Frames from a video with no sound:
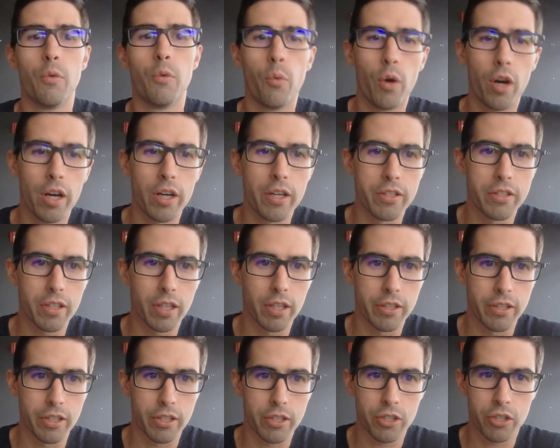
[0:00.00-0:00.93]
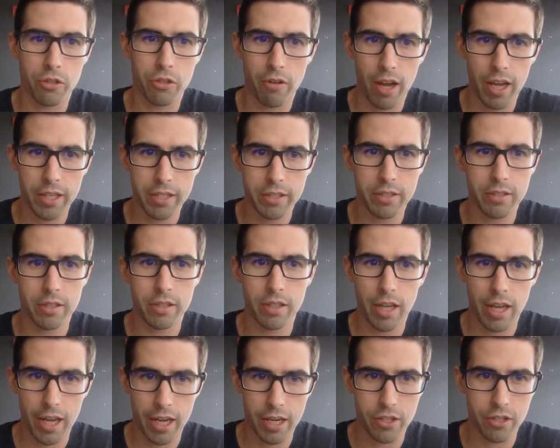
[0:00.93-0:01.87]
was a distressed
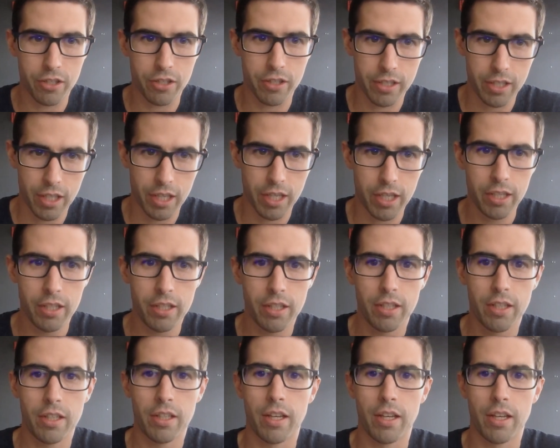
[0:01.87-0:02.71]
agency